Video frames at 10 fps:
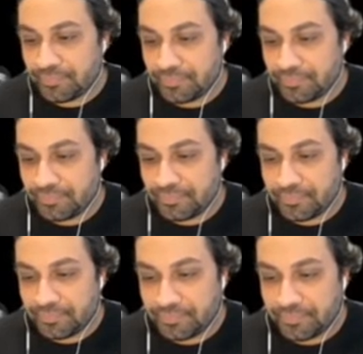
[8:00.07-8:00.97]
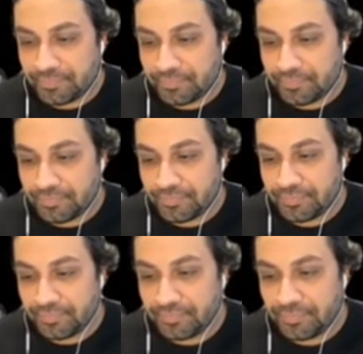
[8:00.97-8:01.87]

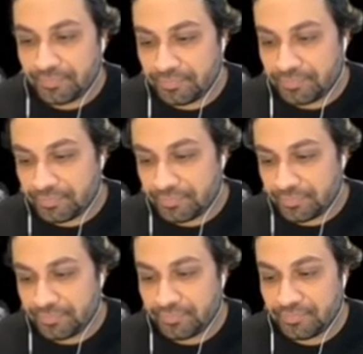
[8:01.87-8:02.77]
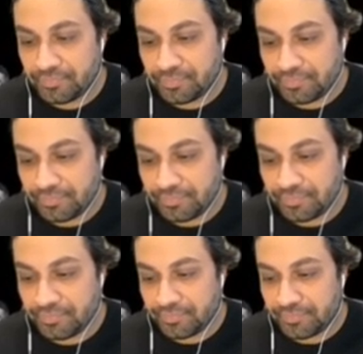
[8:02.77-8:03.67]

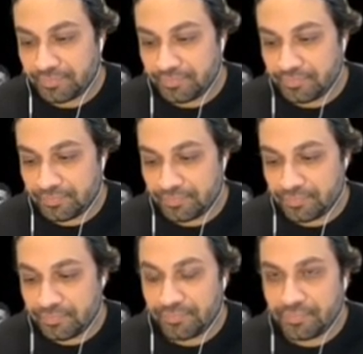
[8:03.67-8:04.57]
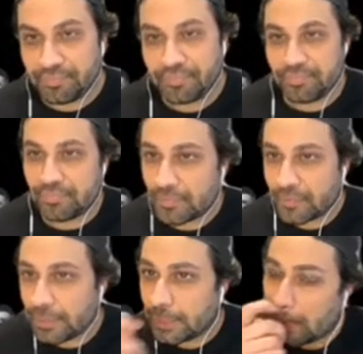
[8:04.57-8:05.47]

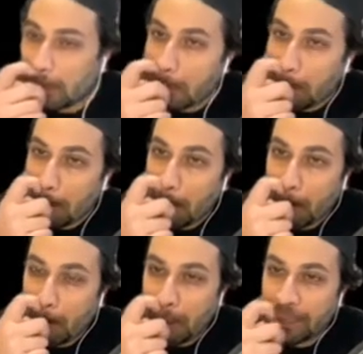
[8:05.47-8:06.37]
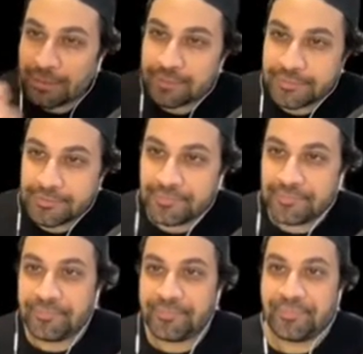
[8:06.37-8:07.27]

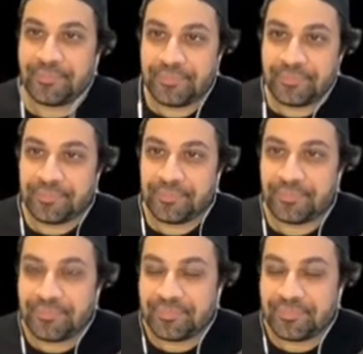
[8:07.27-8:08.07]
(not speaking)